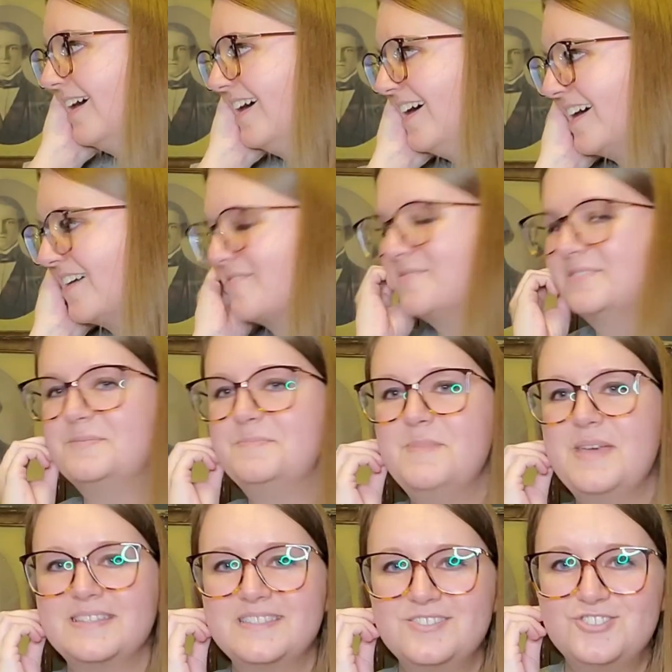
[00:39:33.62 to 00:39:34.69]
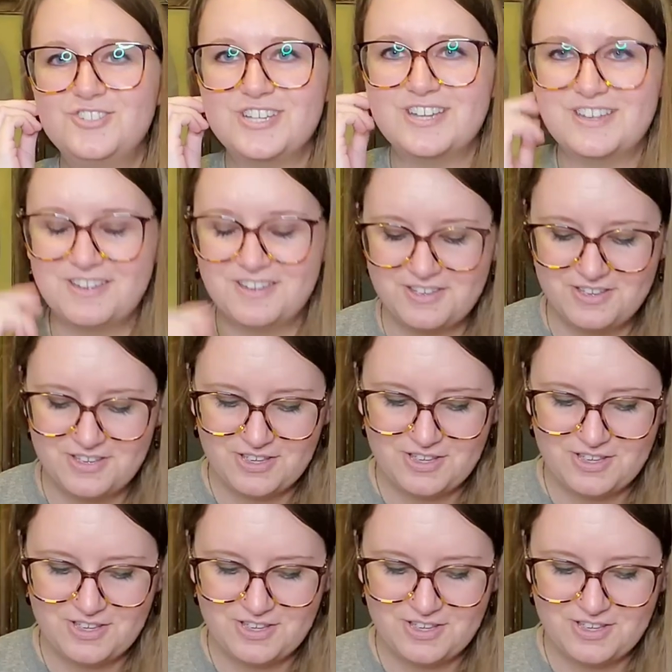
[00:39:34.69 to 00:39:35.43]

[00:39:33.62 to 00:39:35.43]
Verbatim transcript: I was messaging